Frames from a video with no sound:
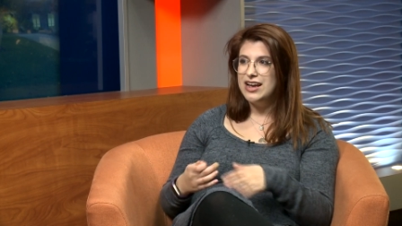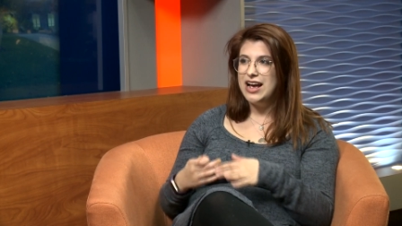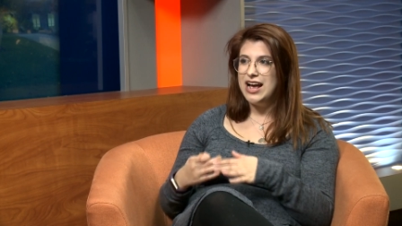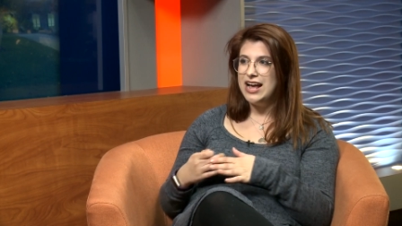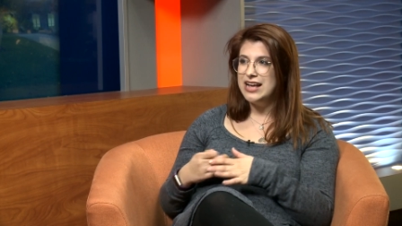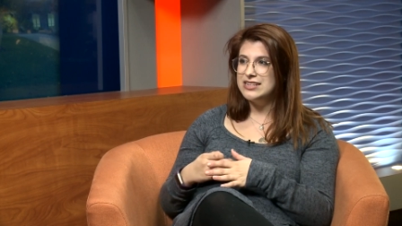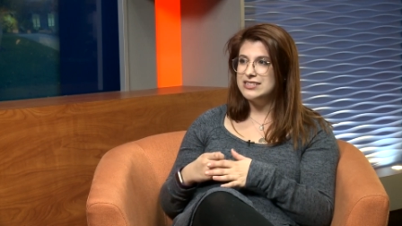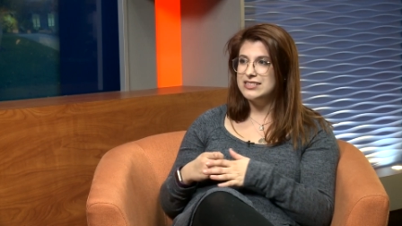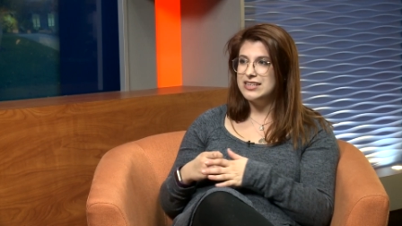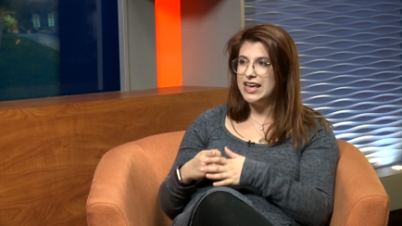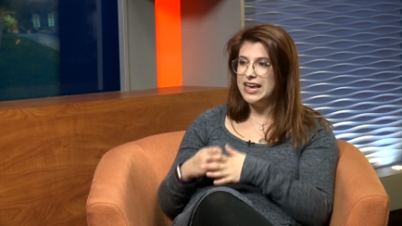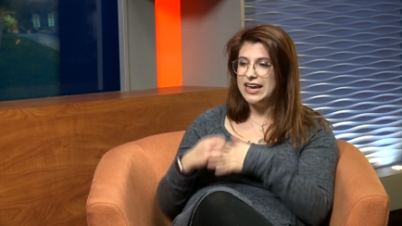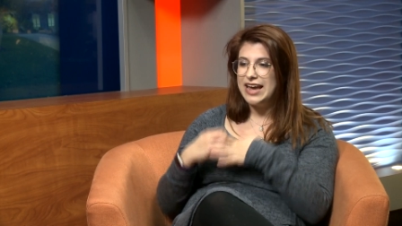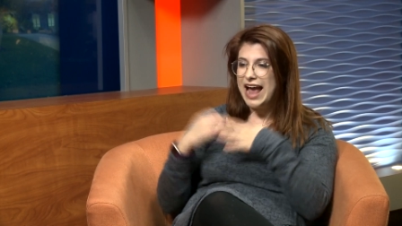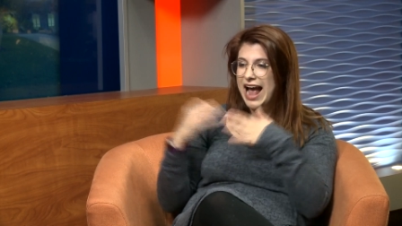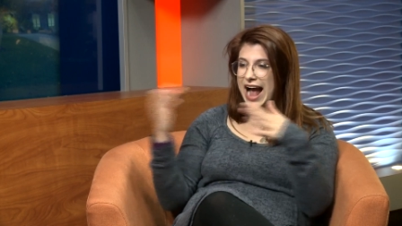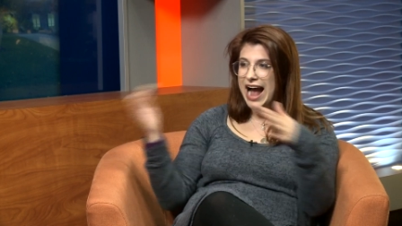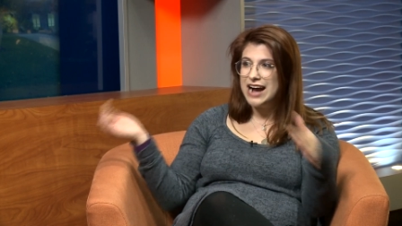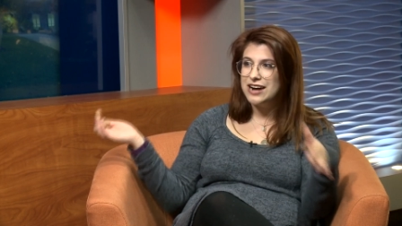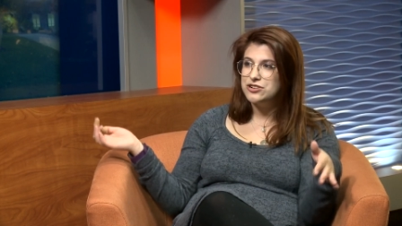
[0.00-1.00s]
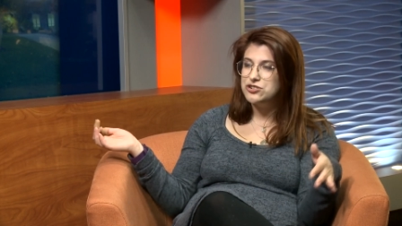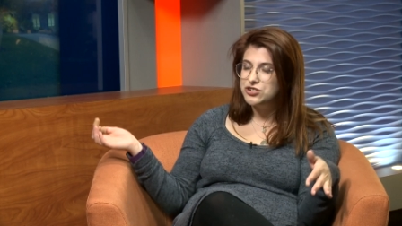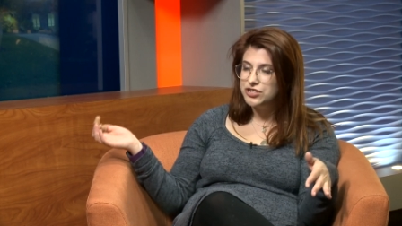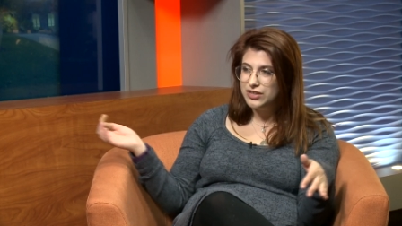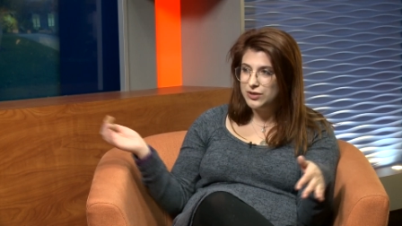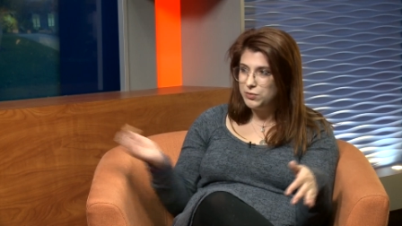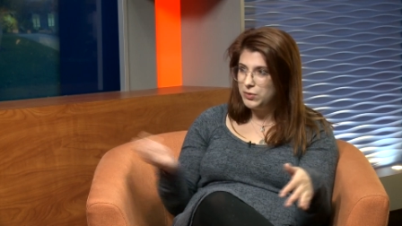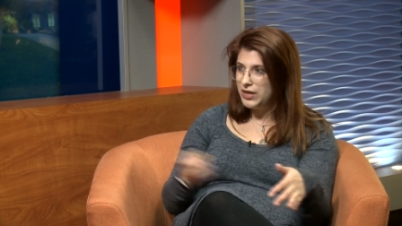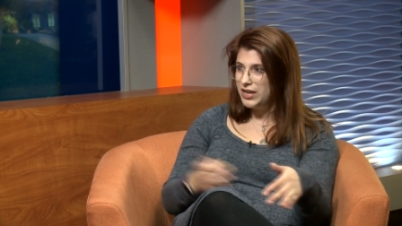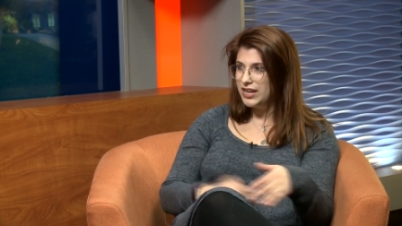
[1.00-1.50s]
as like
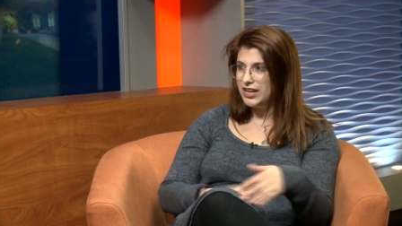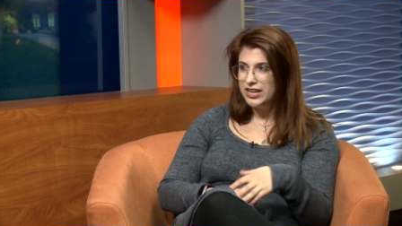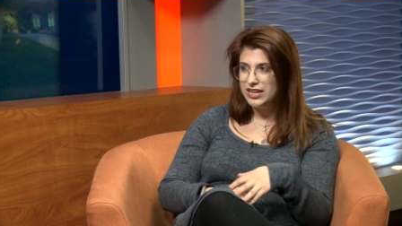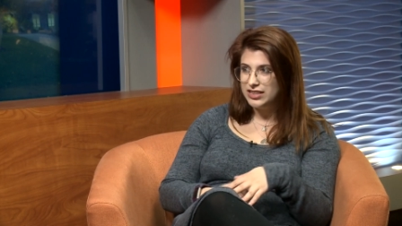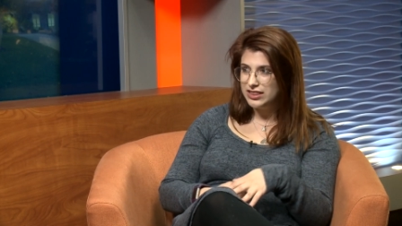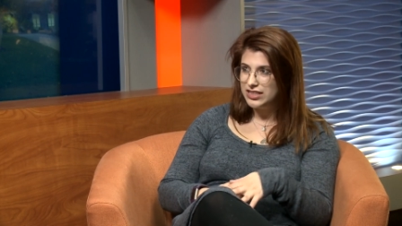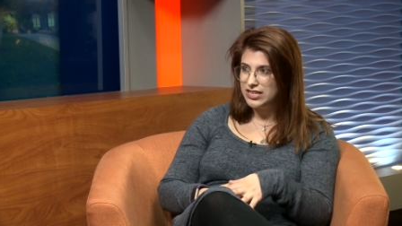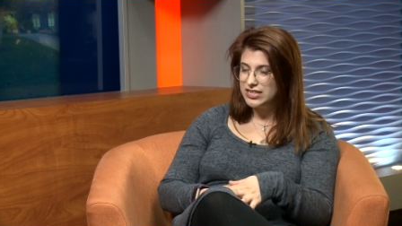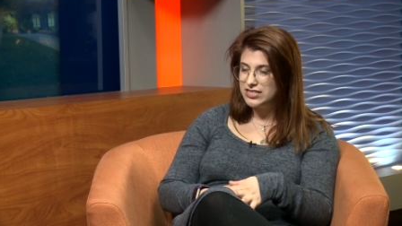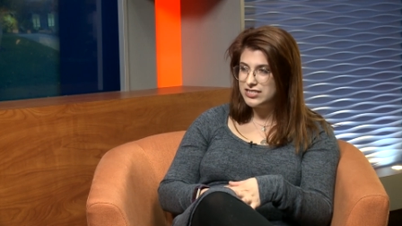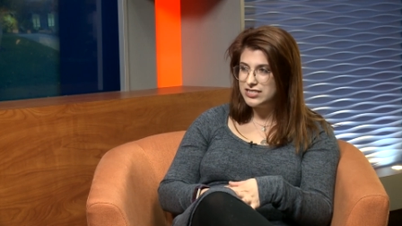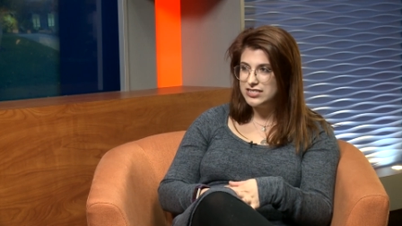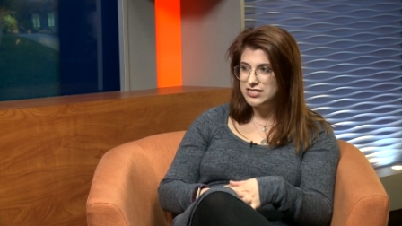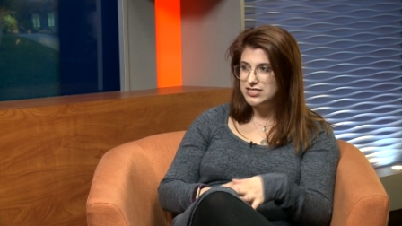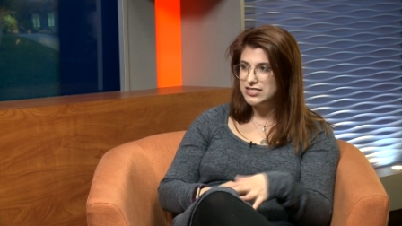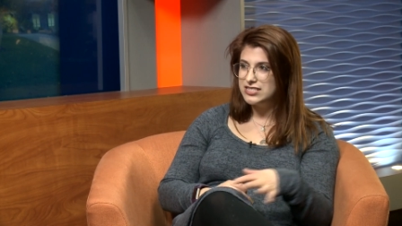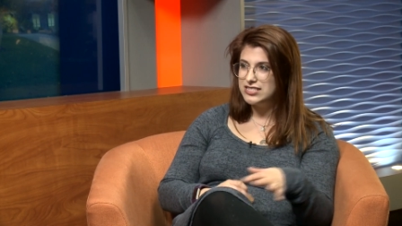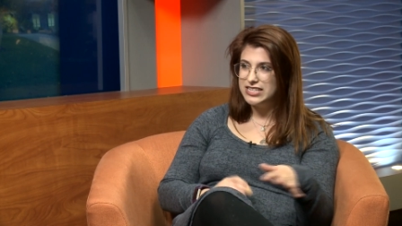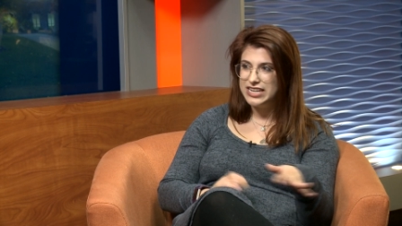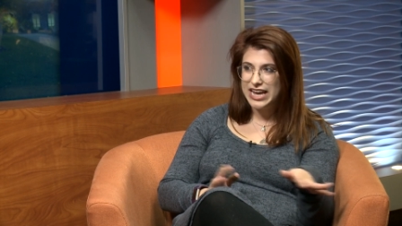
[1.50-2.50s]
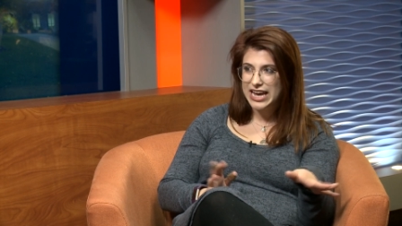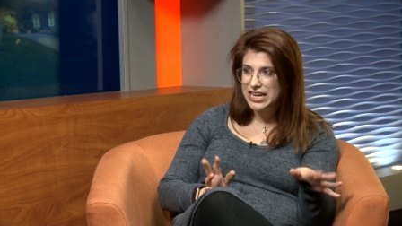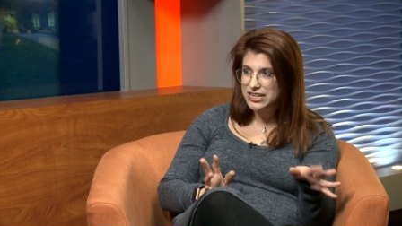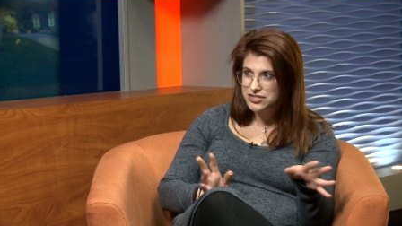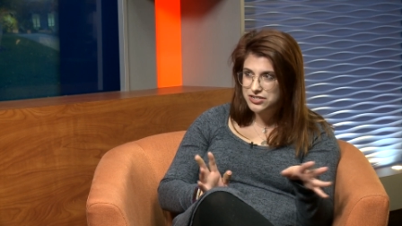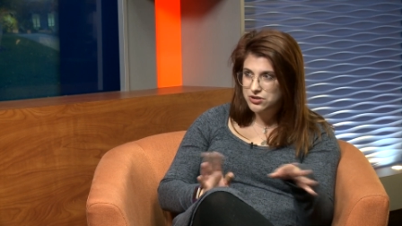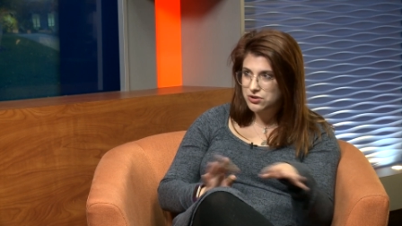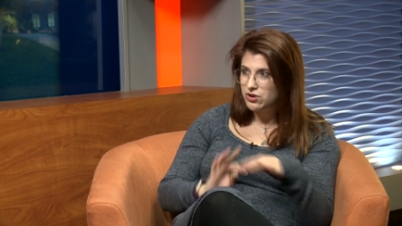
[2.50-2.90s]
actually being in this skit